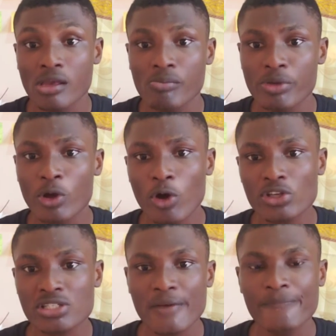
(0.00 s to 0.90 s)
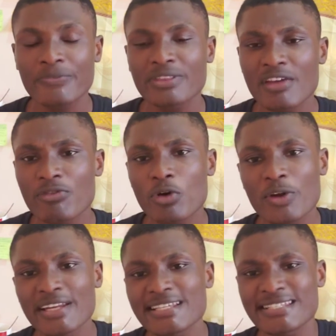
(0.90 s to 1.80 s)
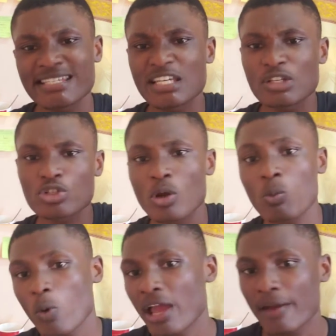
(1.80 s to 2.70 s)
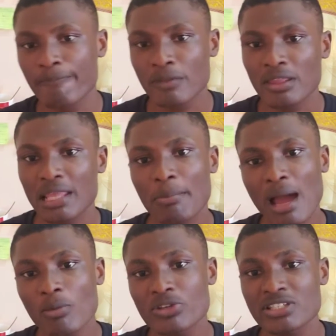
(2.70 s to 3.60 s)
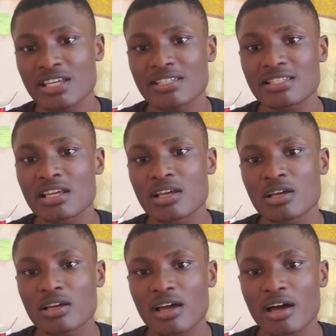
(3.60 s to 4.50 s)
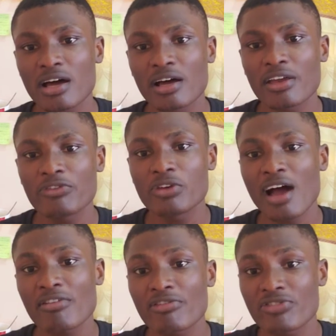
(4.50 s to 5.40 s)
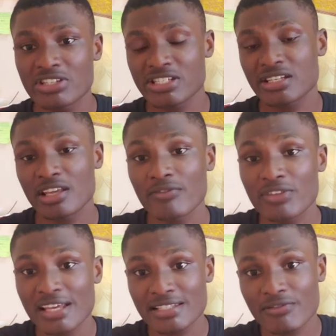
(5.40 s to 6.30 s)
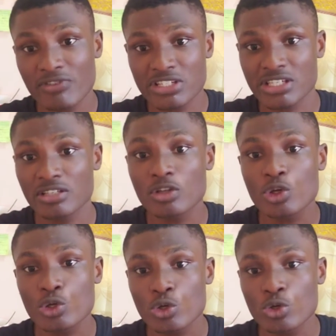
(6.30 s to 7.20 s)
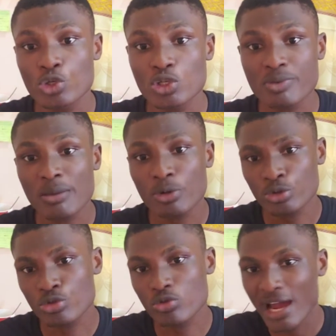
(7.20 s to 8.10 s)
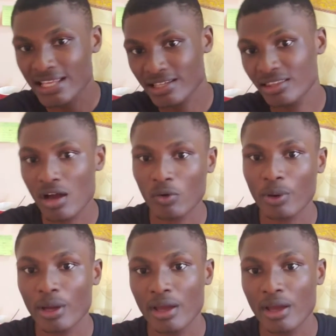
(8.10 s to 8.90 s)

Because they've already seen somewhere. The Bible says if you have a vision, if there's a vision, you'll be able to write it down.